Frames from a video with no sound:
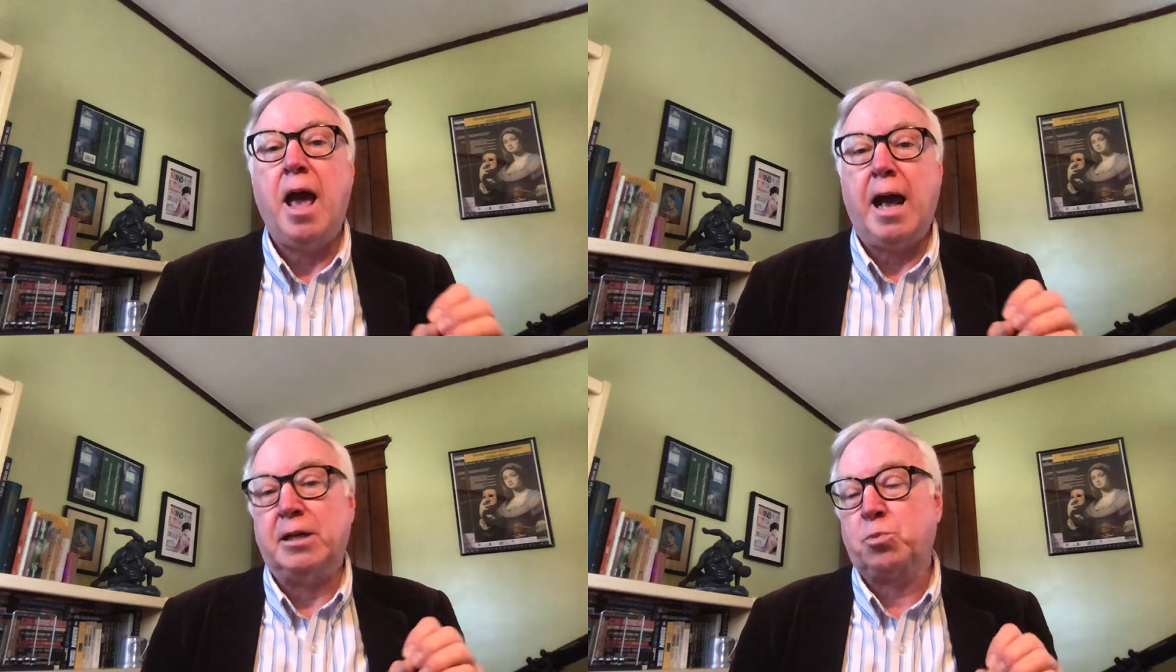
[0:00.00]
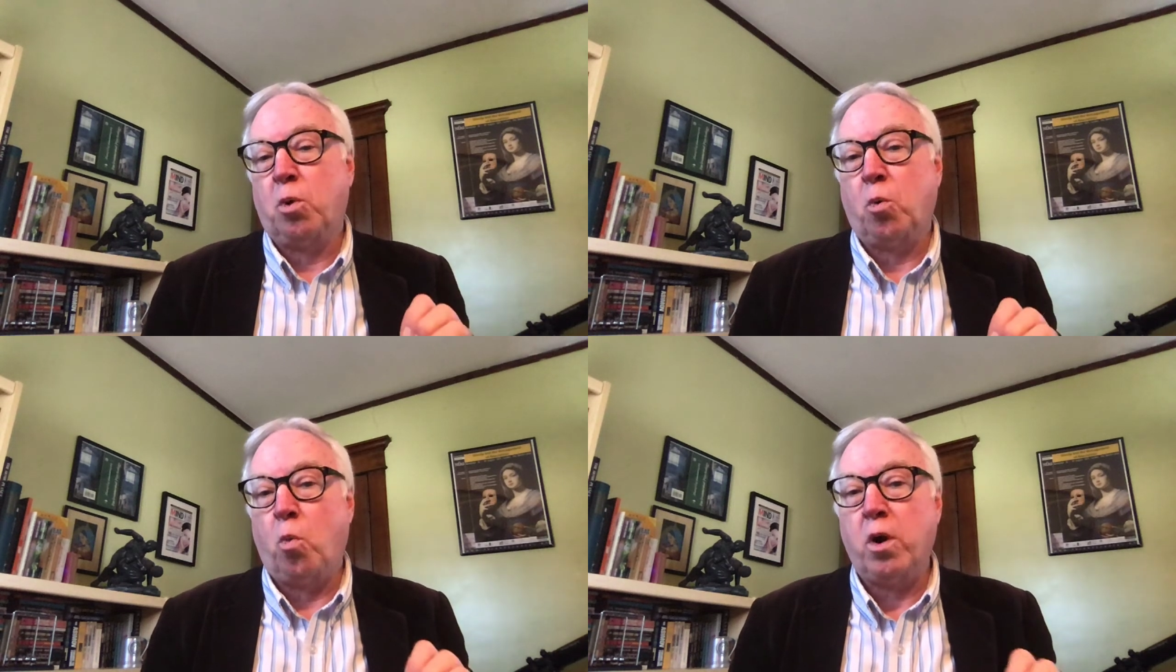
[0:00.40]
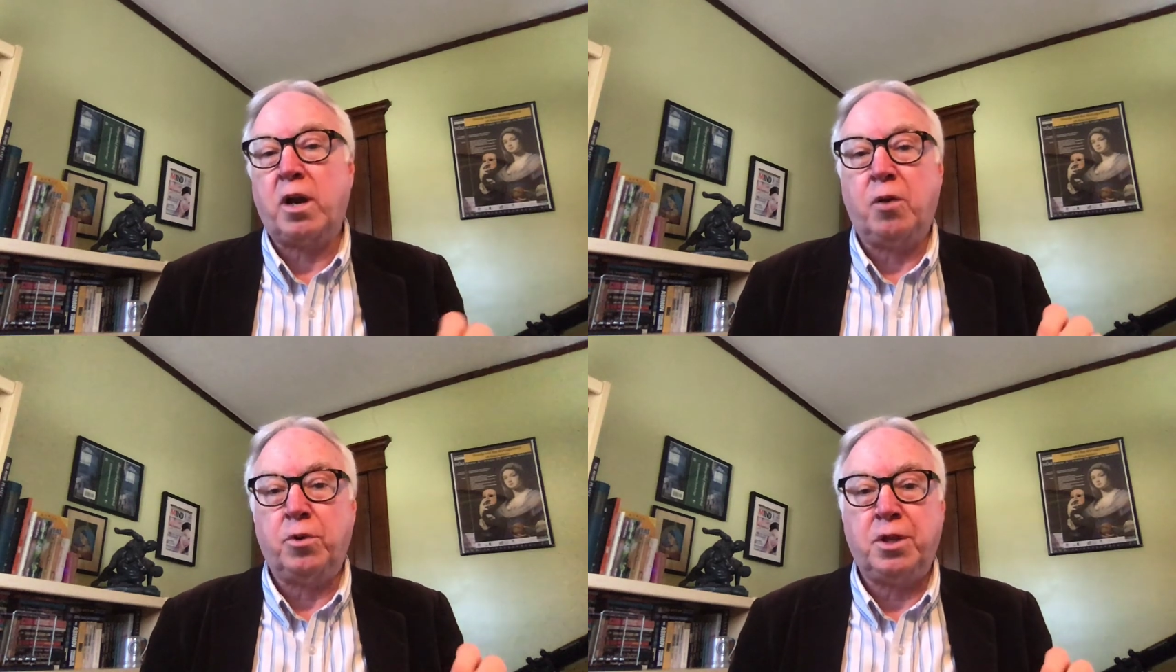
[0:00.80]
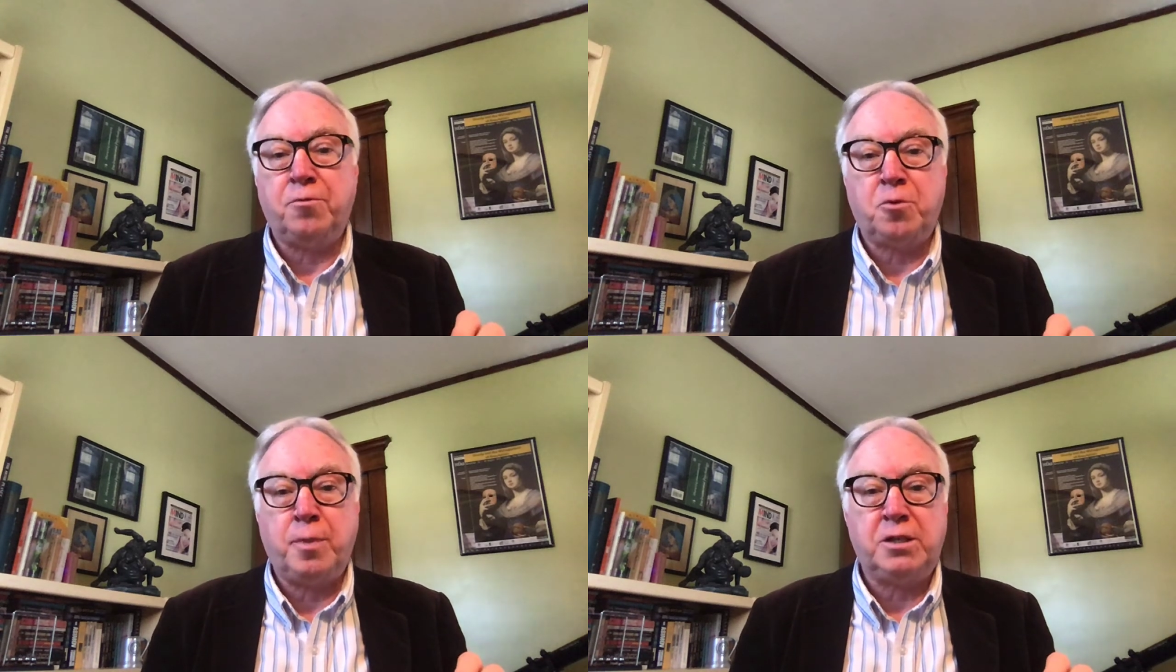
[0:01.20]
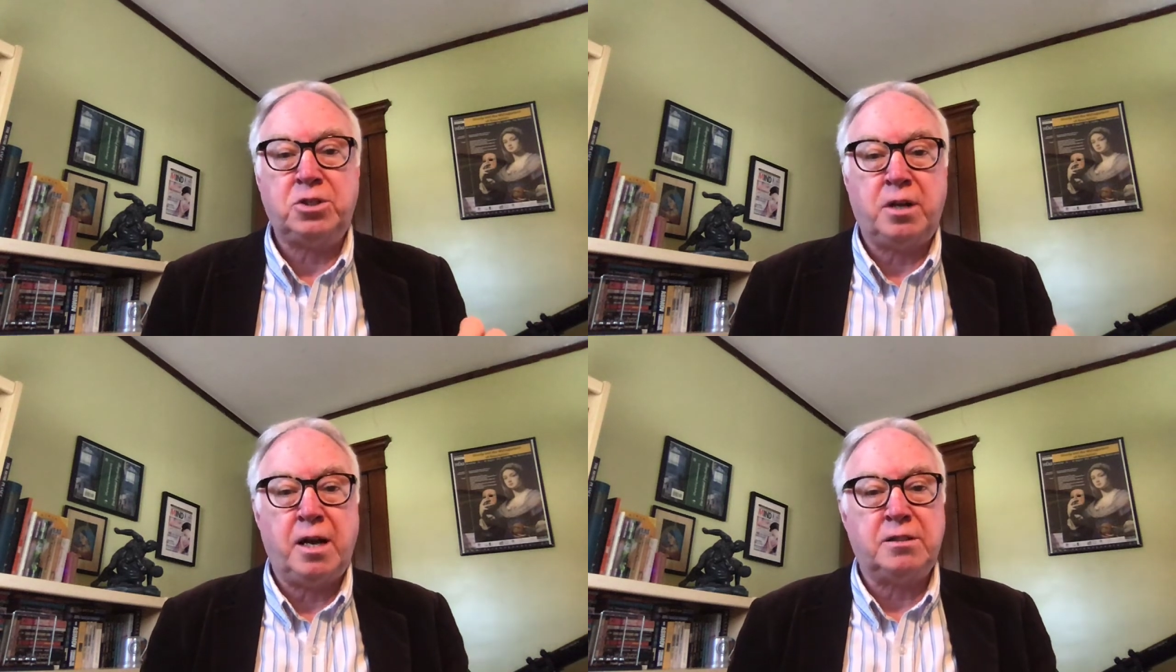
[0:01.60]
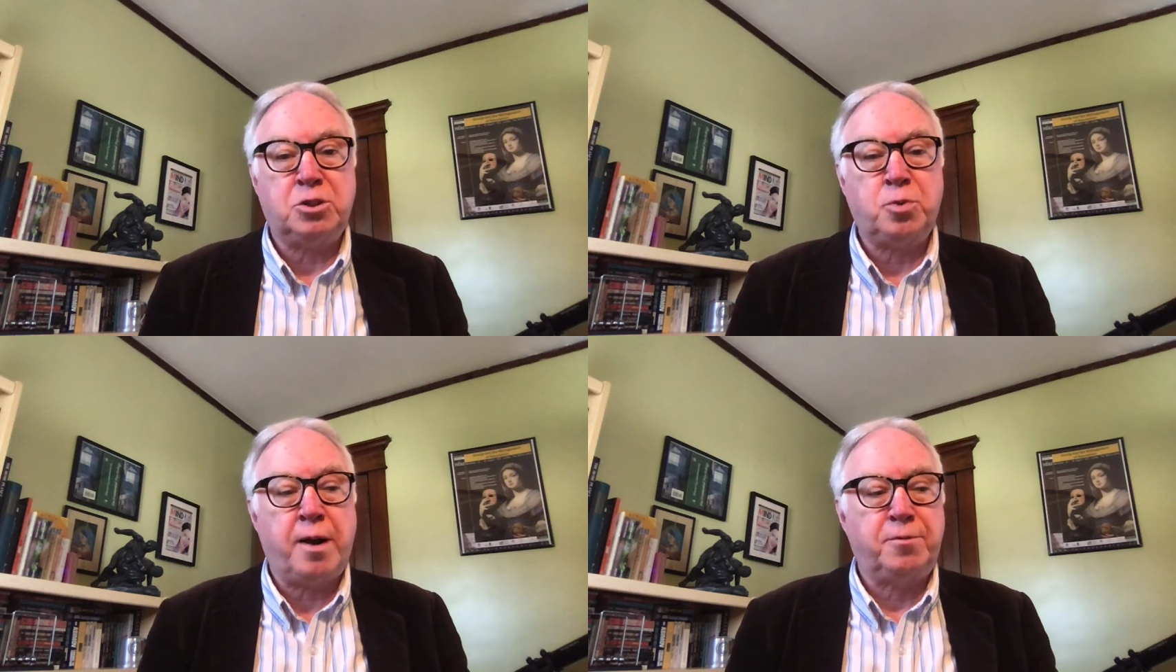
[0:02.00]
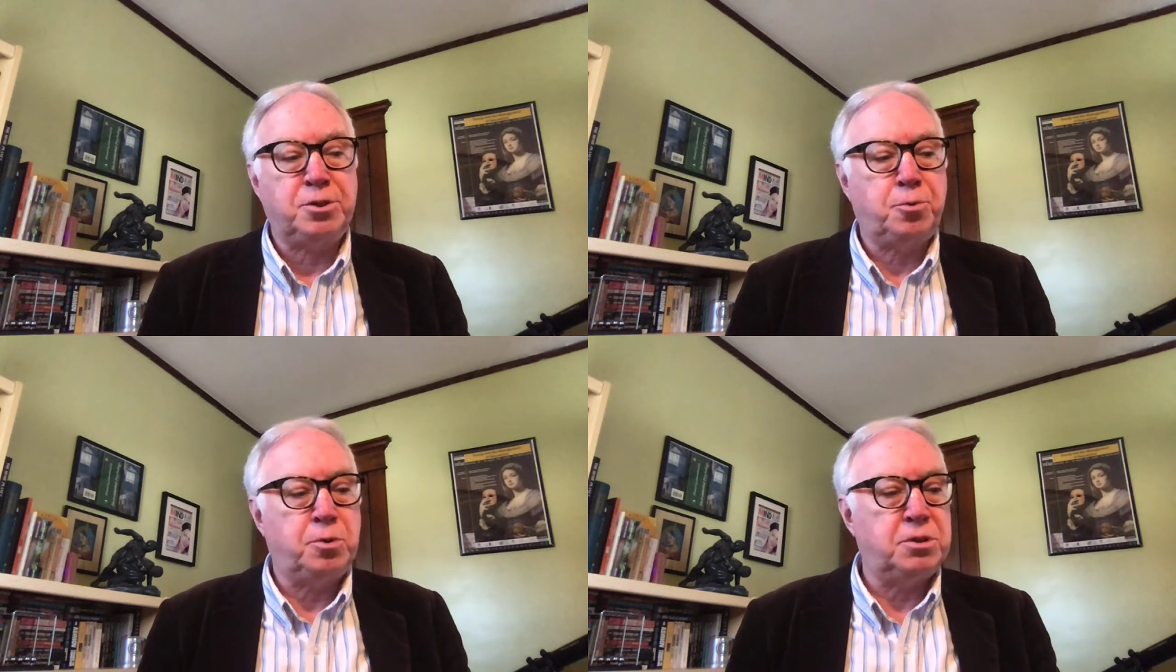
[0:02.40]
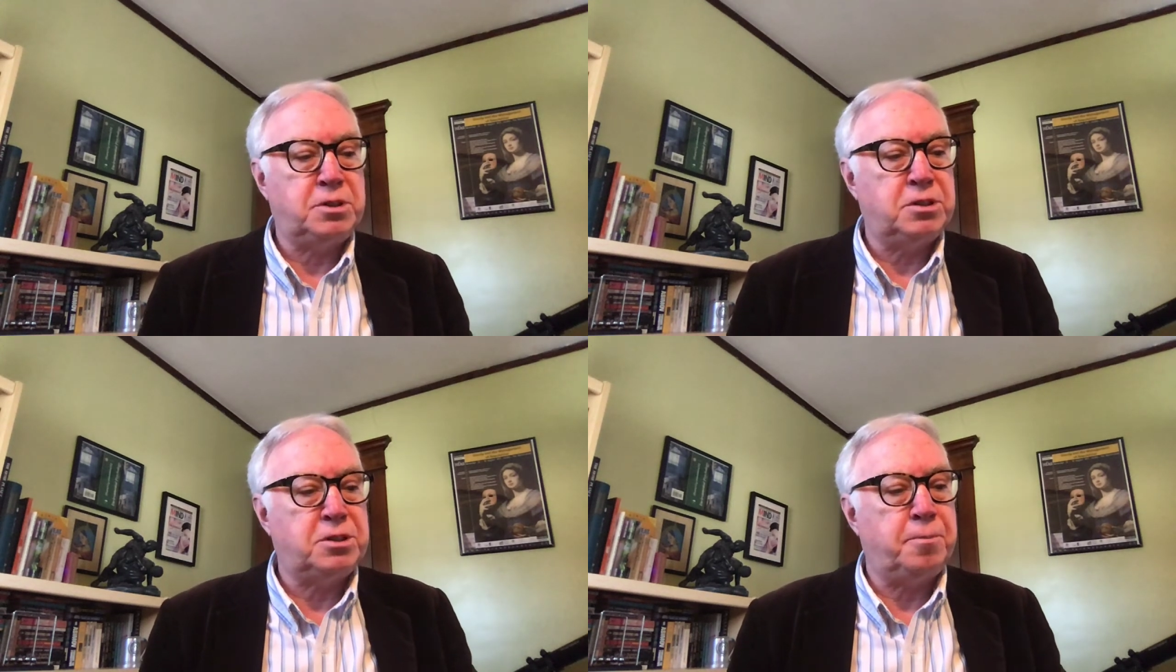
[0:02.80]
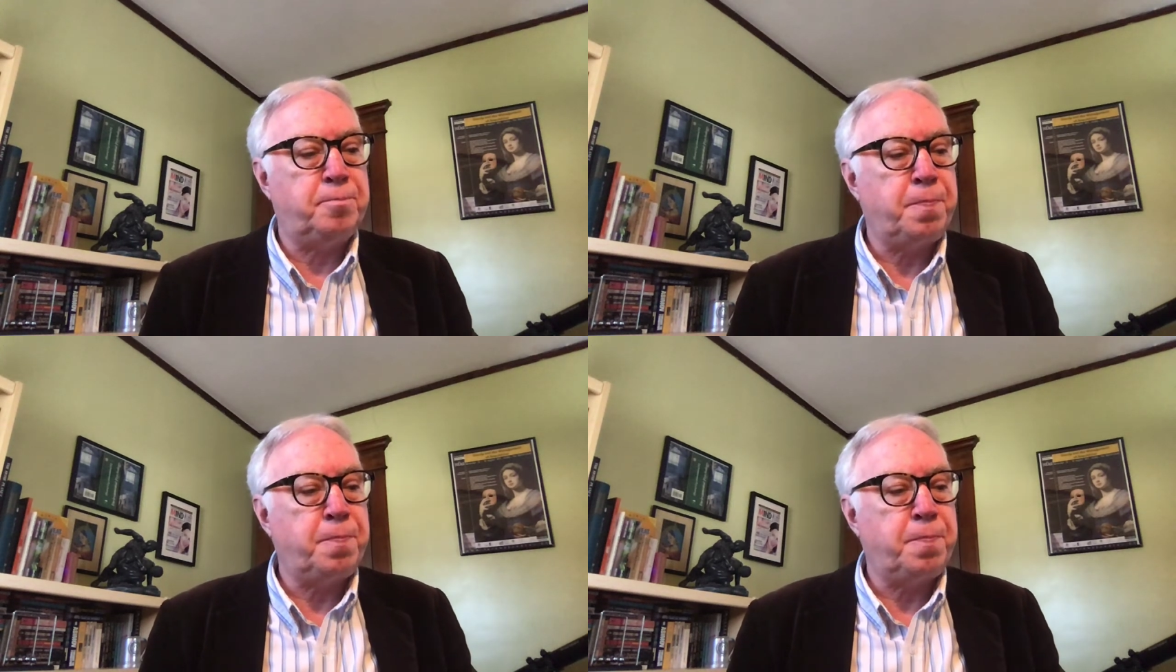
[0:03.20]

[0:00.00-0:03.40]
as we're working with information as it travels through the system.